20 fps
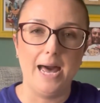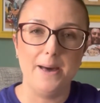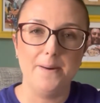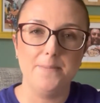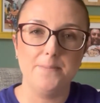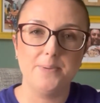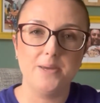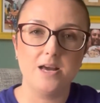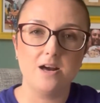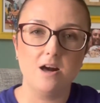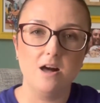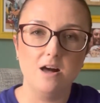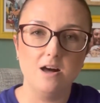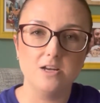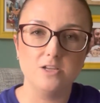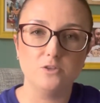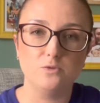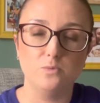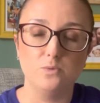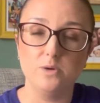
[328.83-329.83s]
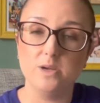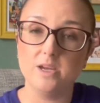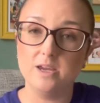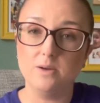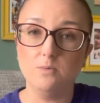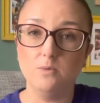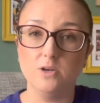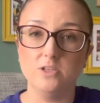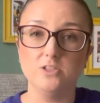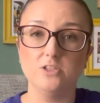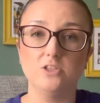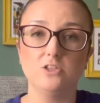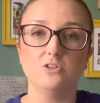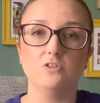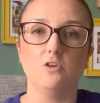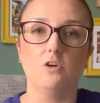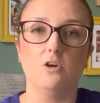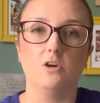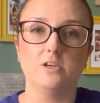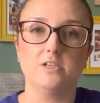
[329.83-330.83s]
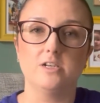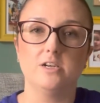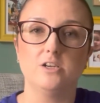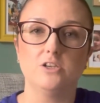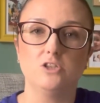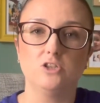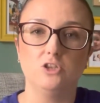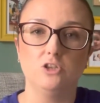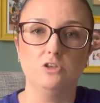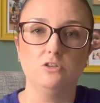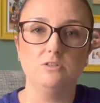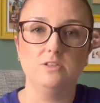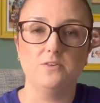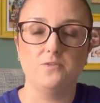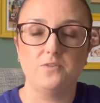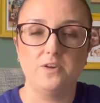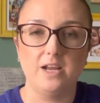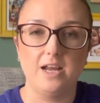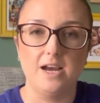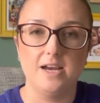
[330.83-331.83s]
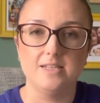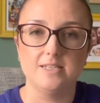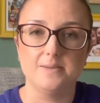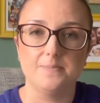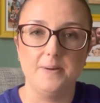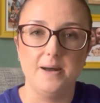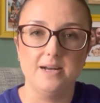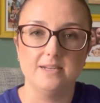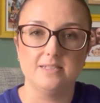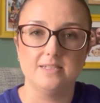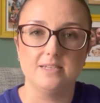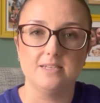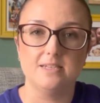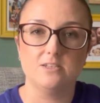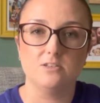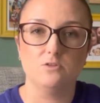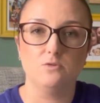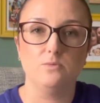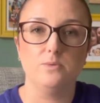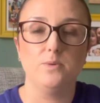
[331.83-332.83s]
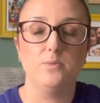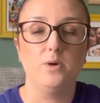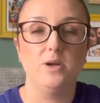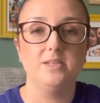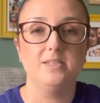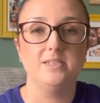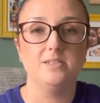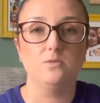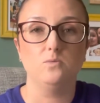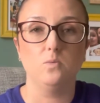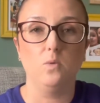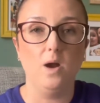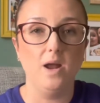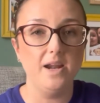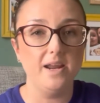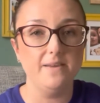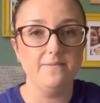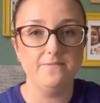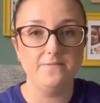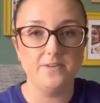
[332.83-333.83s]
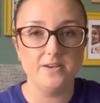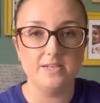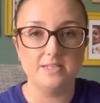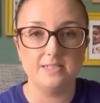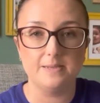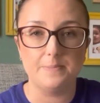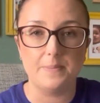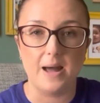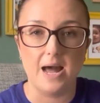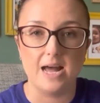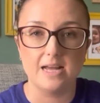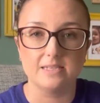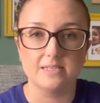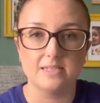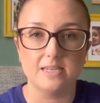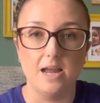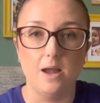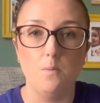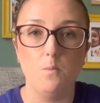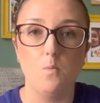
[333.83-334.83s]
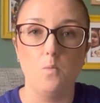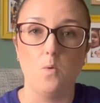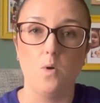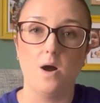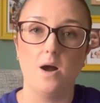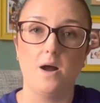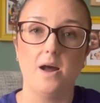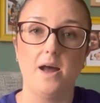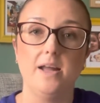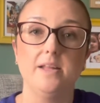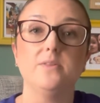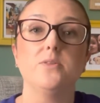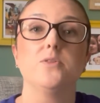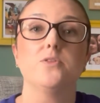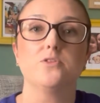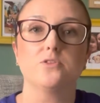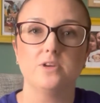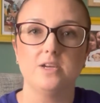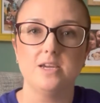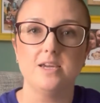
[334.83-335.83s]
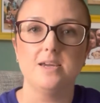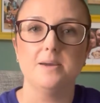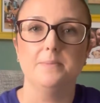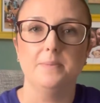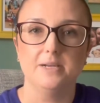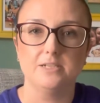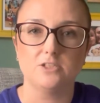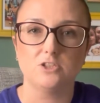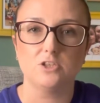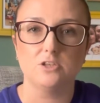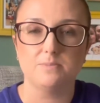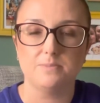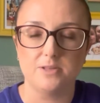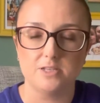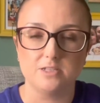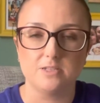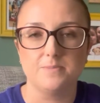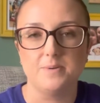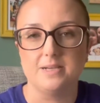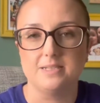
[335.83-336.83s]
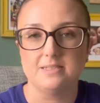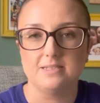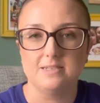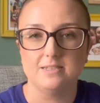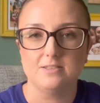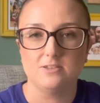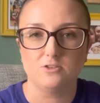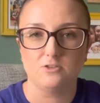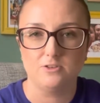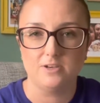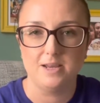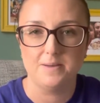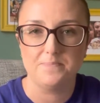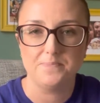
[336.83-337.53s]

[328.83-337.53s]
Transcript: because we wanted to order 2 different kinds of passes. So we wanted 1 Infinity Pass and 3 Magic Plus passes, sorry.